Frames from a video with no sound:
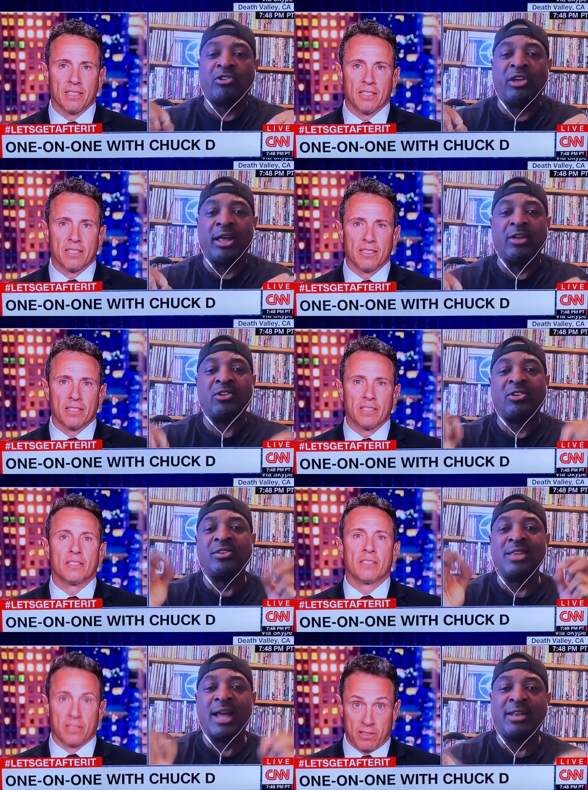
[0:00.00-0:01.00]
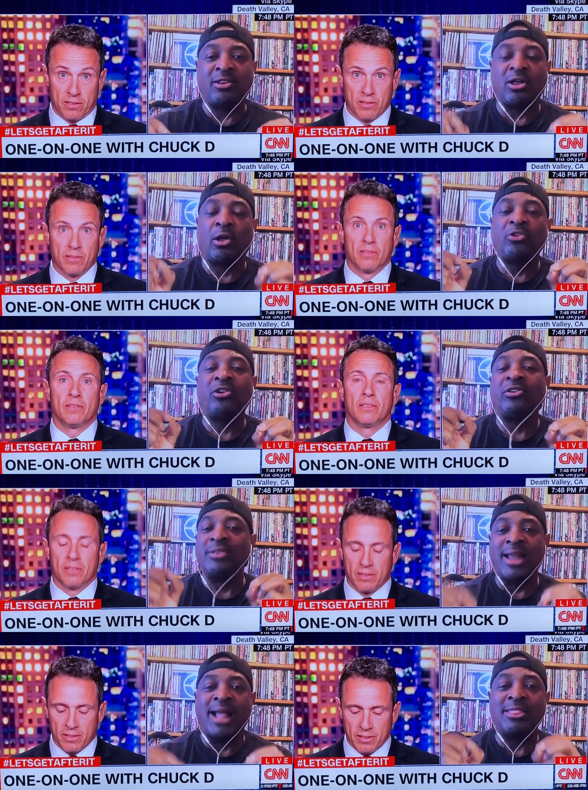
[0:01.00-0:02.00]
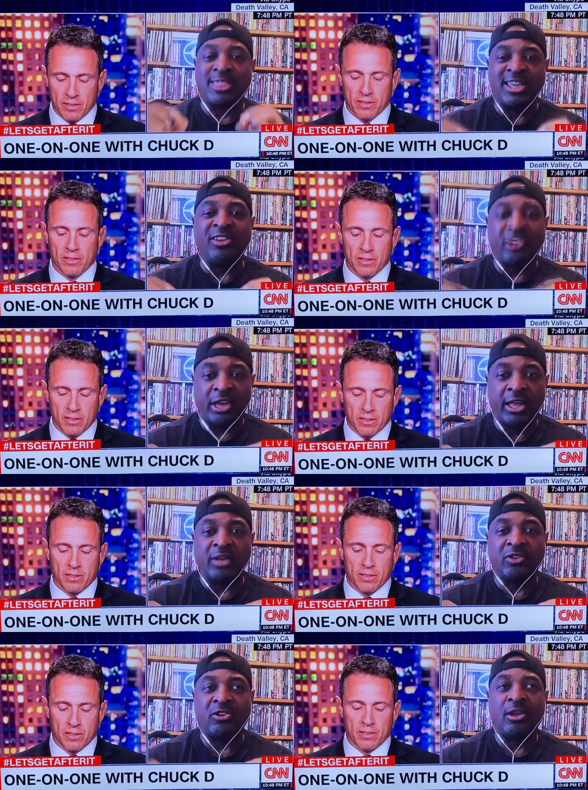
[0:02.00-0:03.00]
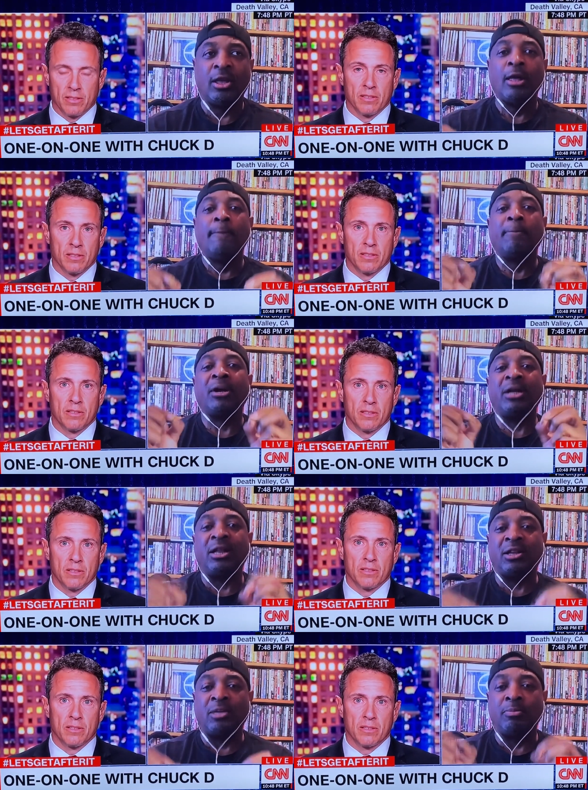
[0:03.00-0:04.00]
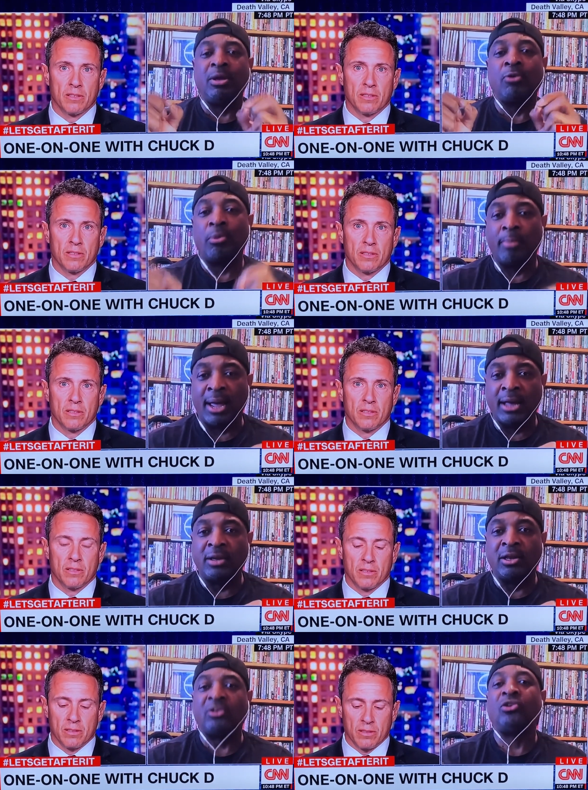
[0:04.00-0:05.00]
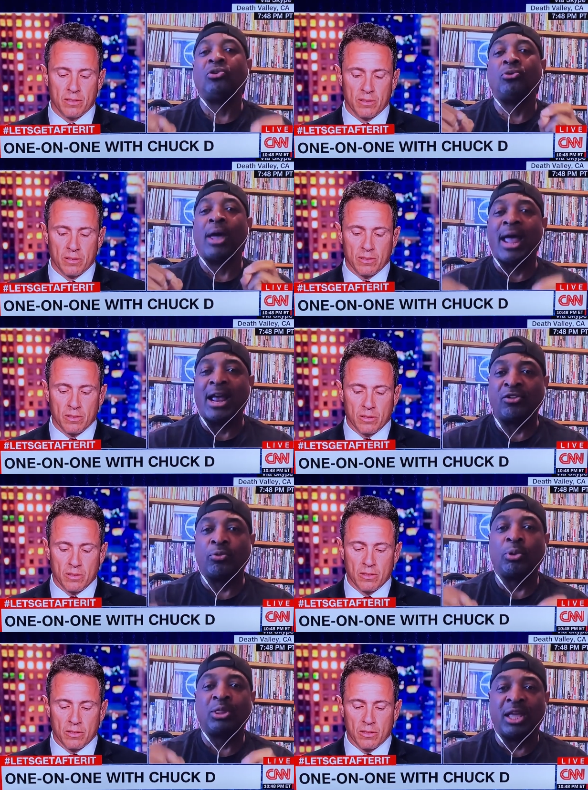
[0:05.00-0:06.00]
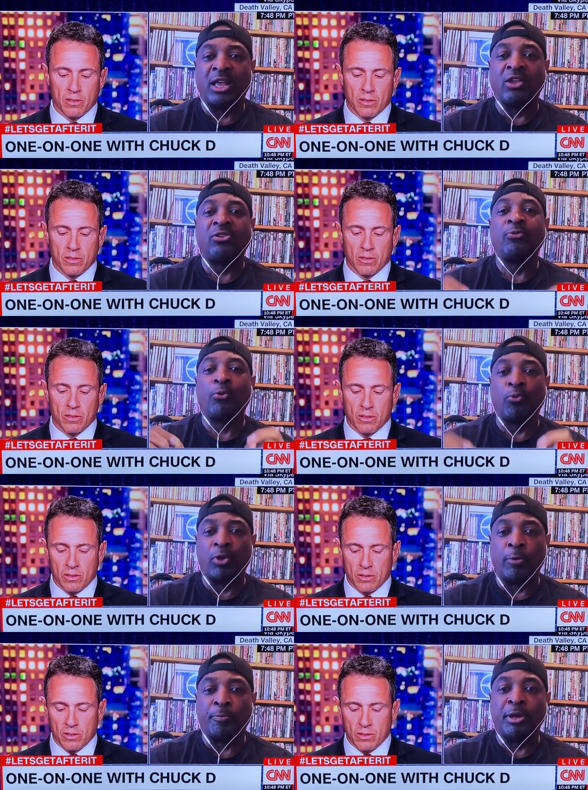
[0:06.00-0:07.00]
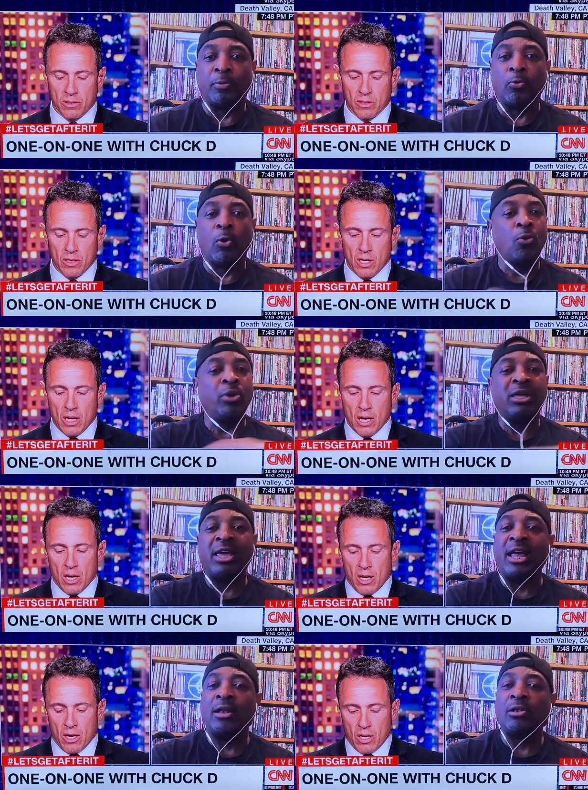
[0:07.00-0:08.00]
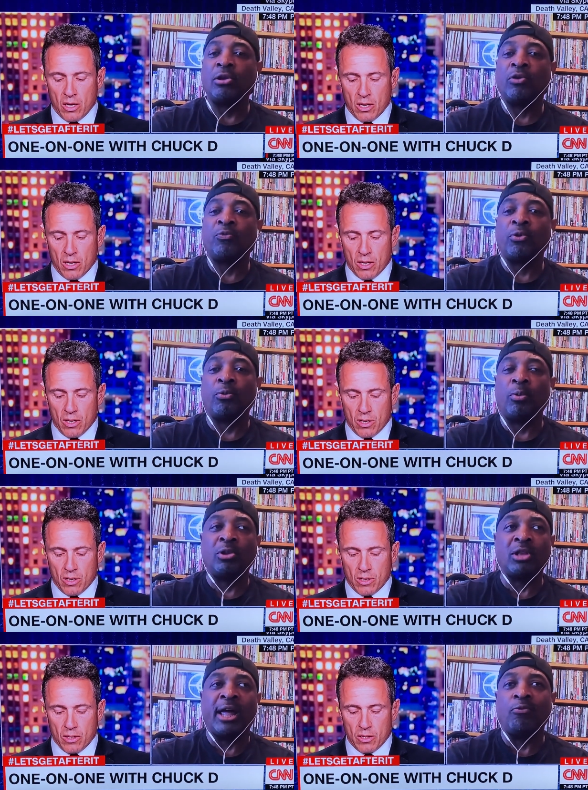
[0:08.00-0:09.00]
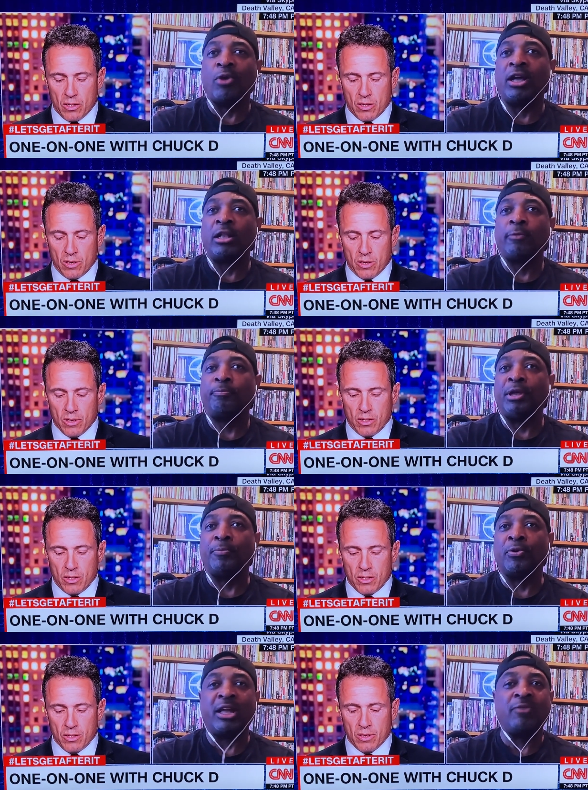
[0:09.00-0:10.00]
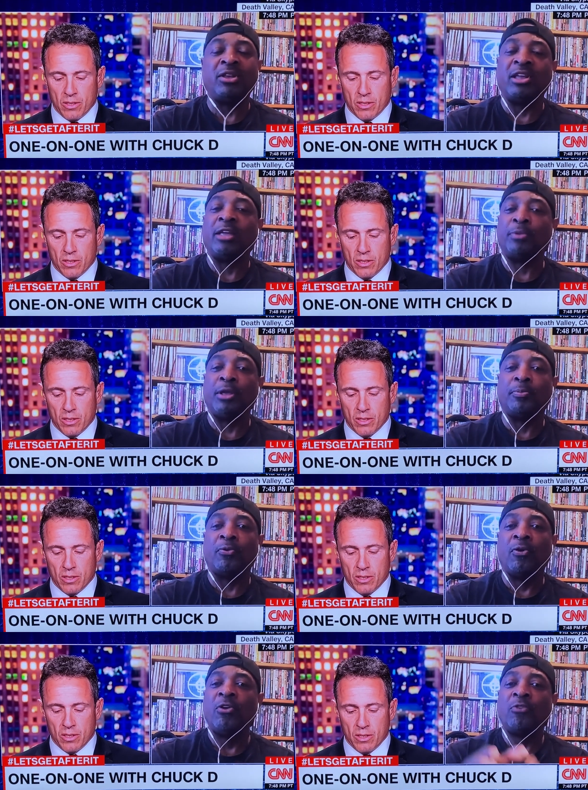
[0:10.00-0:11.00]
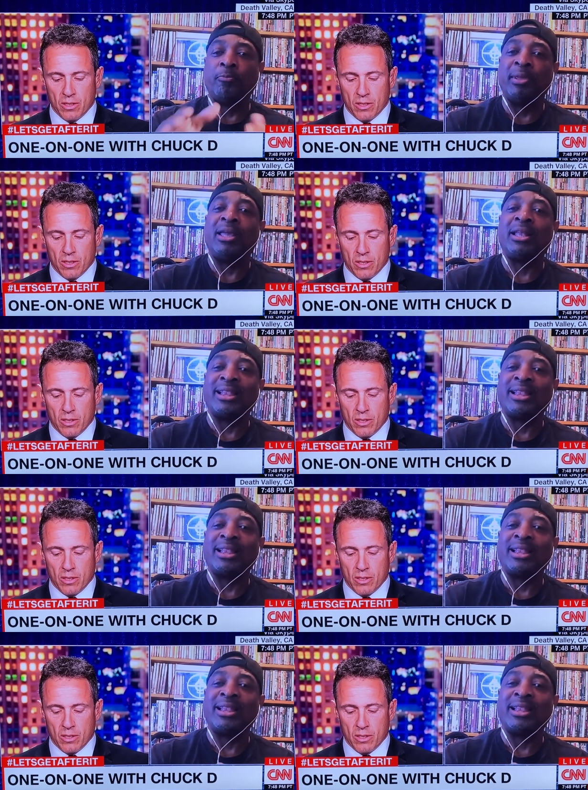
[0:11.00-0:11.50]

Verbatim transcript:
Speaker 1: change. It's not Music culture, for the masses. not the change, but it can be a reminder to do actual things for real people. We can't look for at regular people and everyday people for being